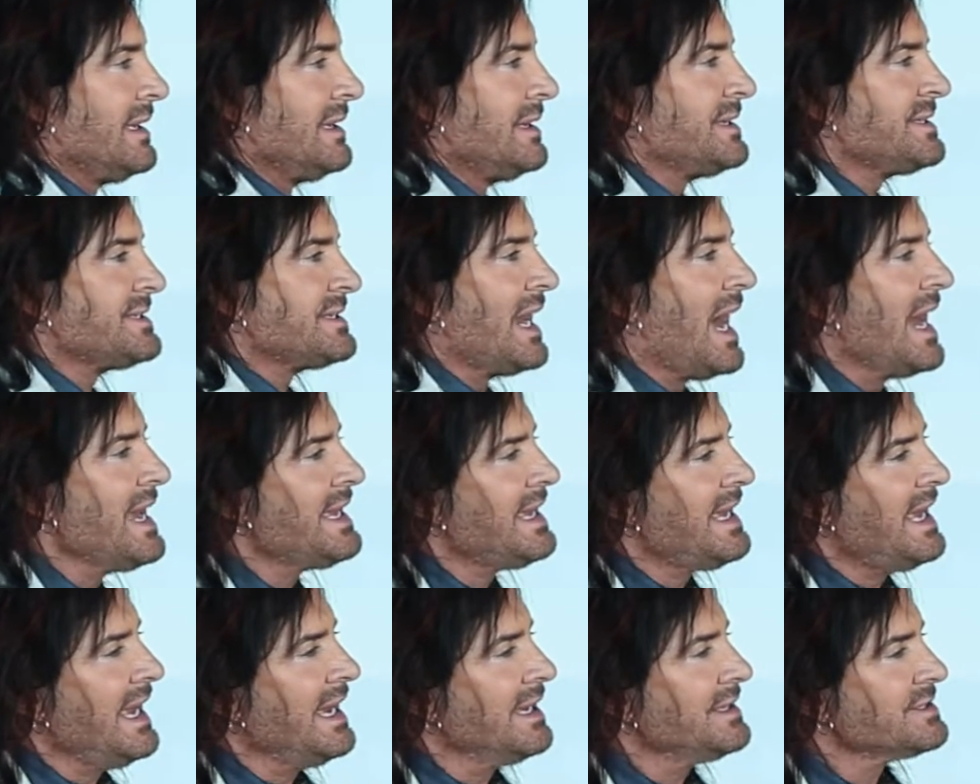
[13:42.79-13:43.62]
Listen, I
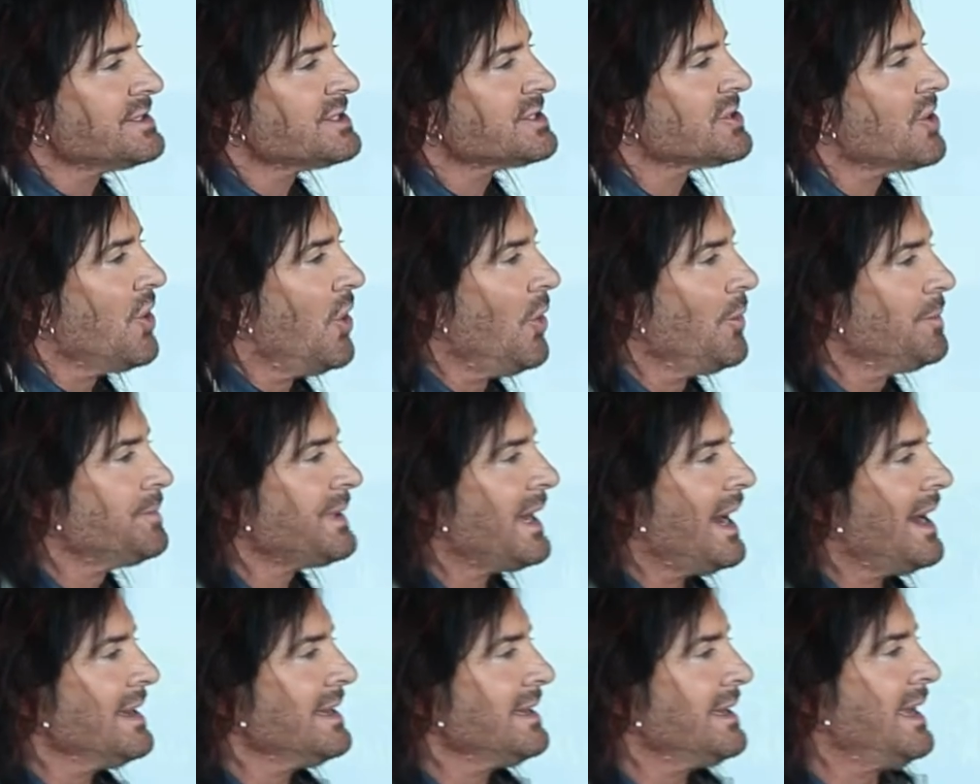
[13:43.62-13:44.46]
can't
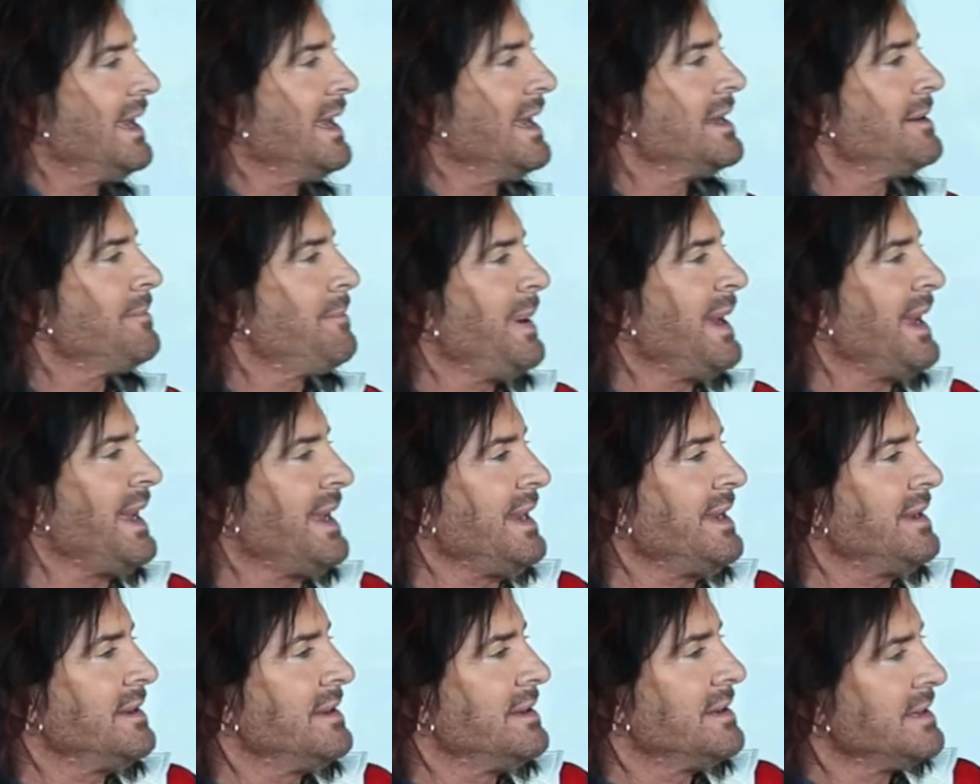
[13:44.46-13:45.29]
sculpt, I can't
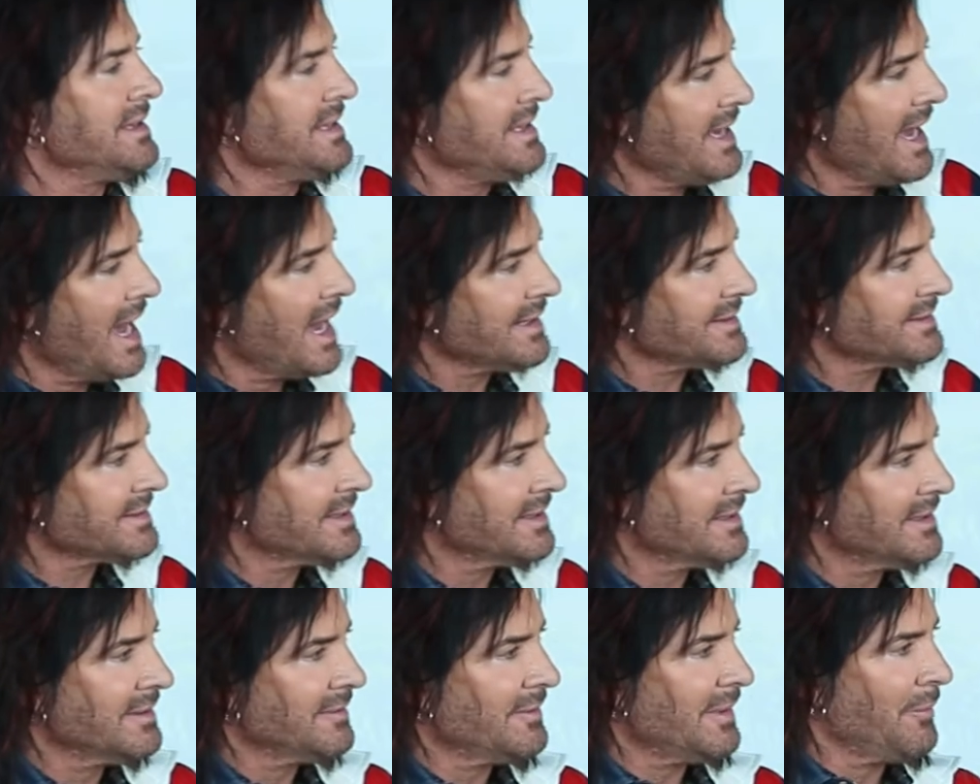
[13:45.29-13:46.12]
paint yet.
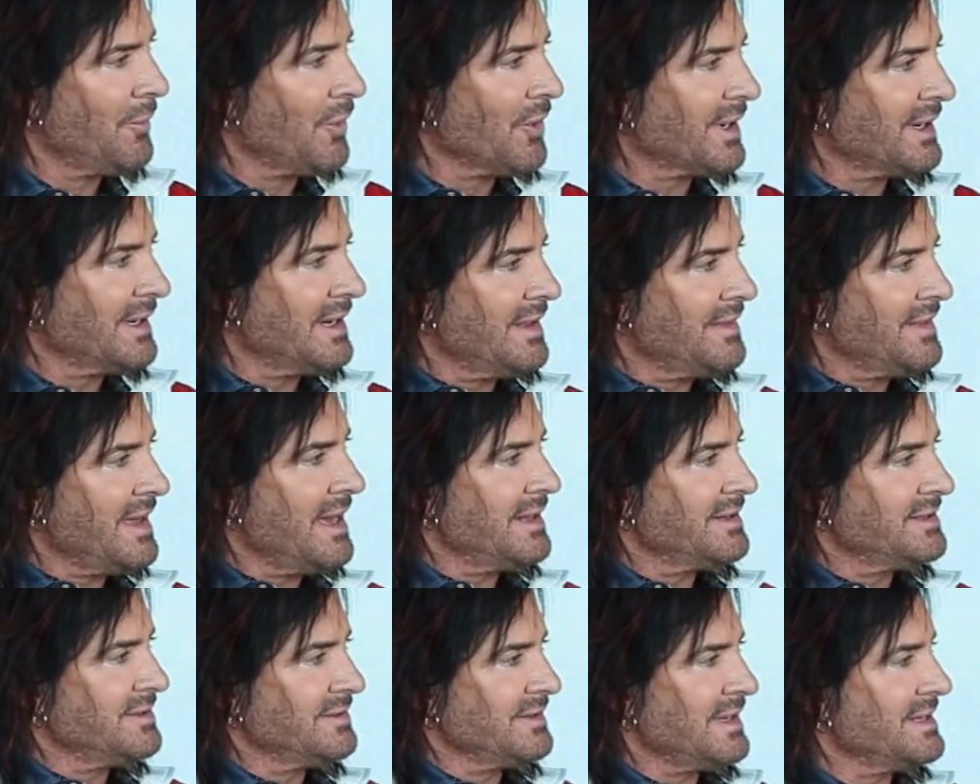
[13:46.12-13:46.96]
I'm working on
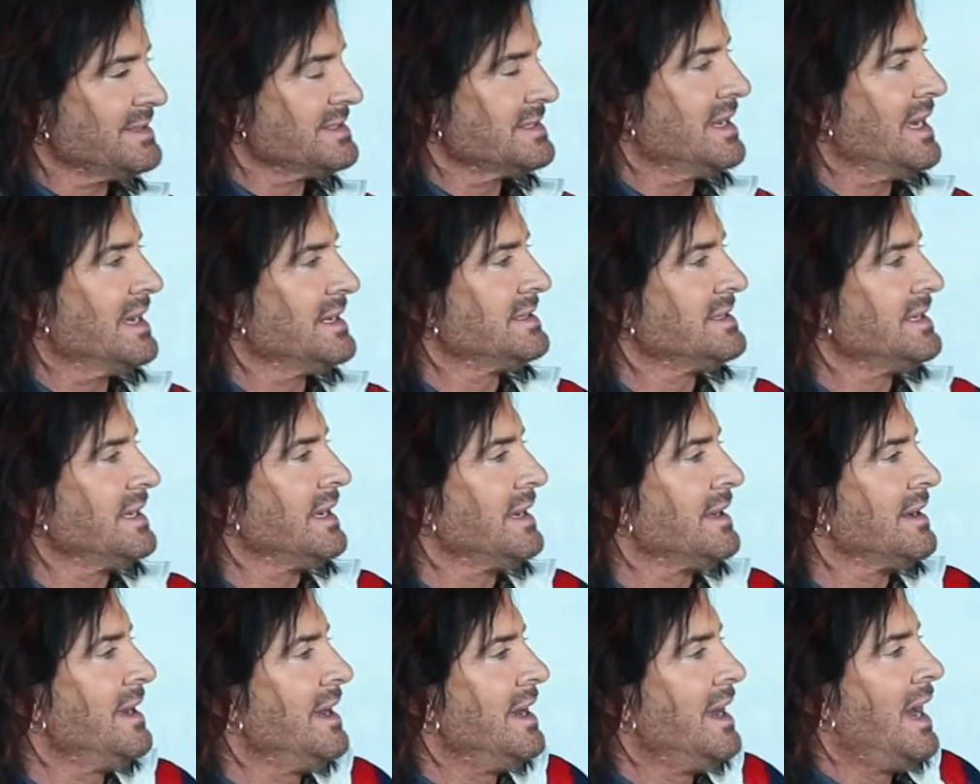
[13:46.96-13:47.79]
that in
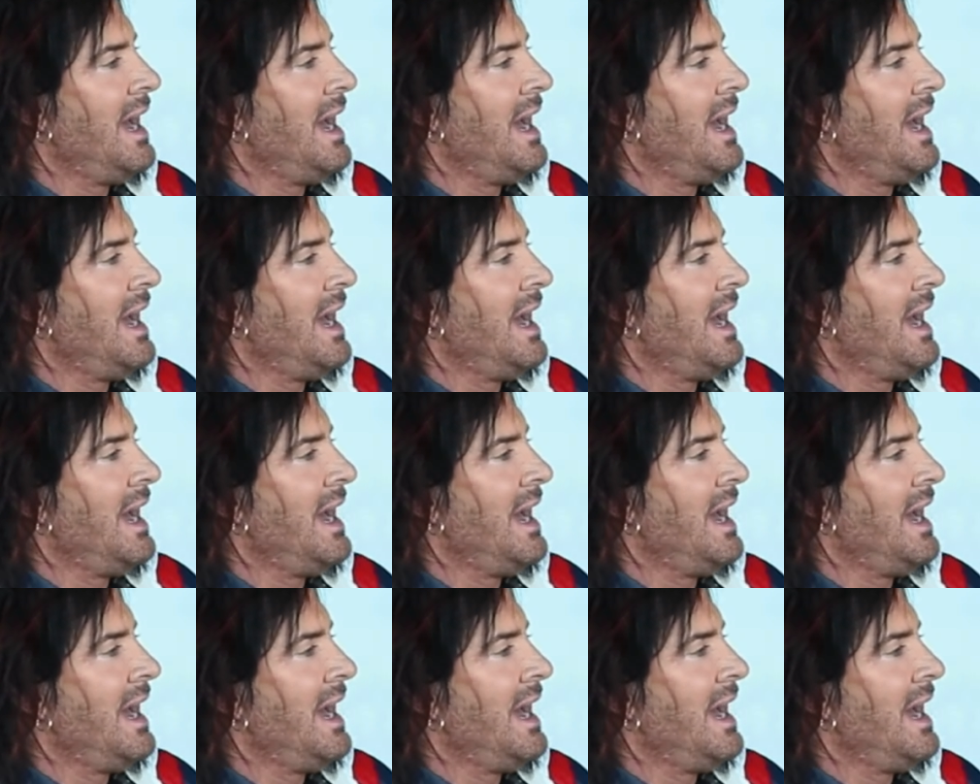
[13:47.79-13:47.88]
2019.